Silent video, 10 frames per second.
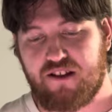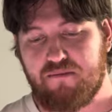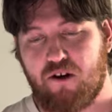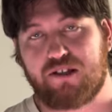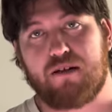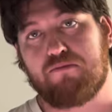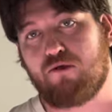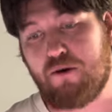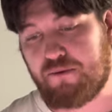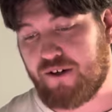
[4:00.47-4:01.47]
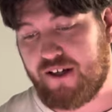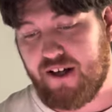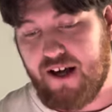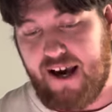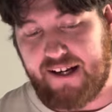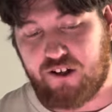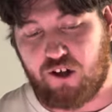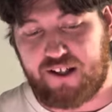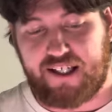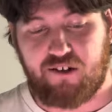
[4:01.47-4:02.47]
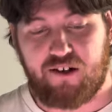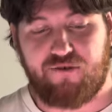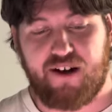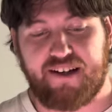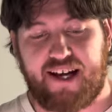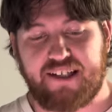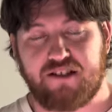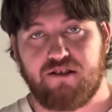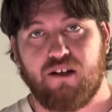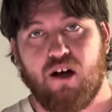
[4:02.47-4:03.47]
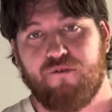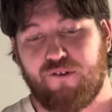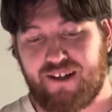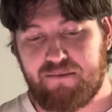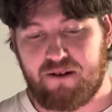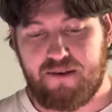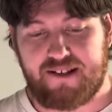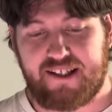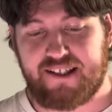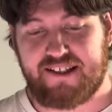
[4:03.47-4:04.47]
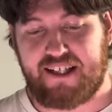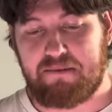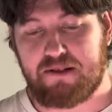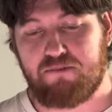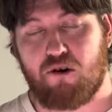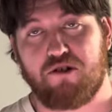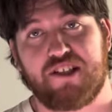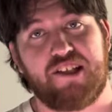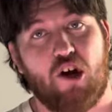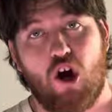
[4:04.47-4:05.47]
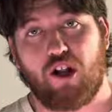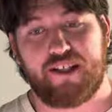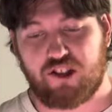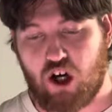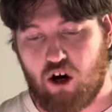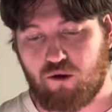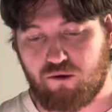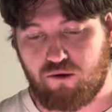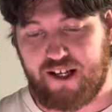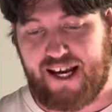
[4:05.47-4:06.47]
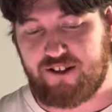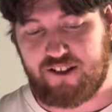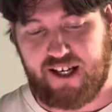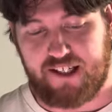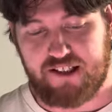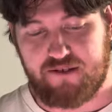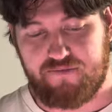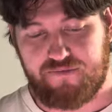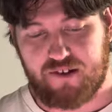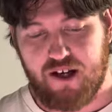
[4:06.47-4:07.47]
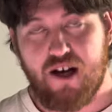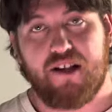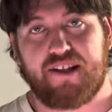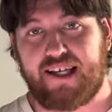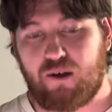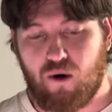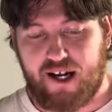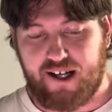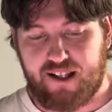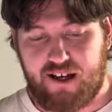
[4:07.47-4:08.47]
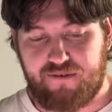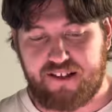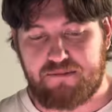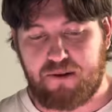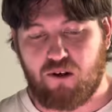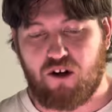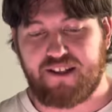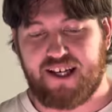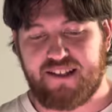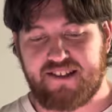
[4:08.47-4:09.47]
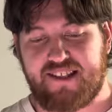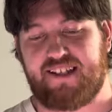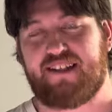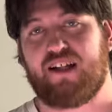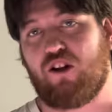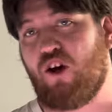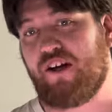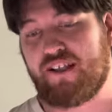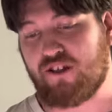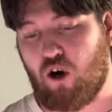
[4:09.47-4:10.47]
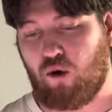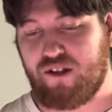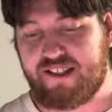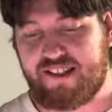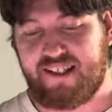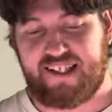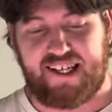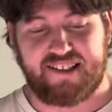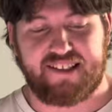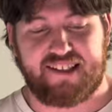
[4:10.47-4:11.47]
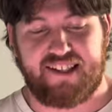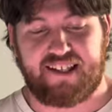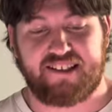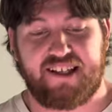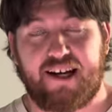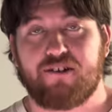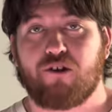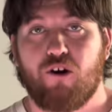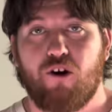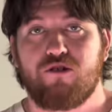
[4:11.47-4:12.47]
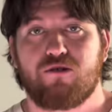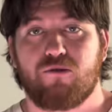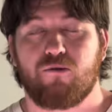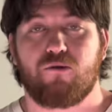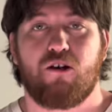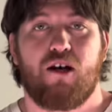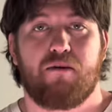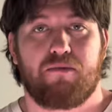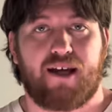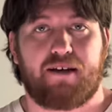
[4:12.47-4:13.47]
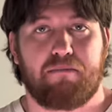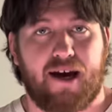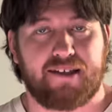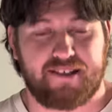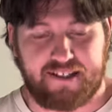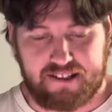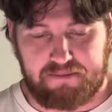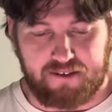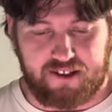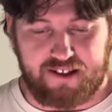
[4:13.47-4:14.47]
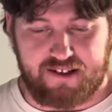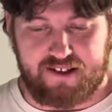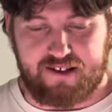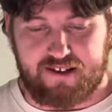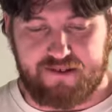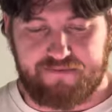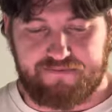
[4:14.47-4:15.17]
the most appropriate and coherent foundation for implementing a STEAMs approach in early childhood education. The EYLF is built on the understanding that learning is holistic, interconnected, and occurs through play-based experiences.